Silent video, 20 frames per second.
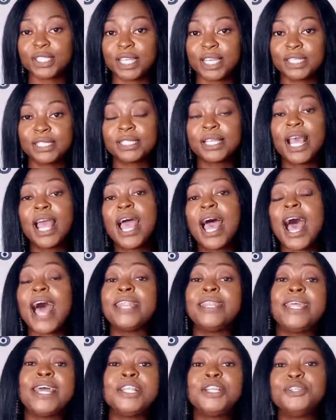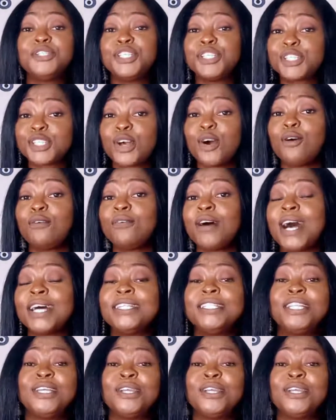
things, and then you discover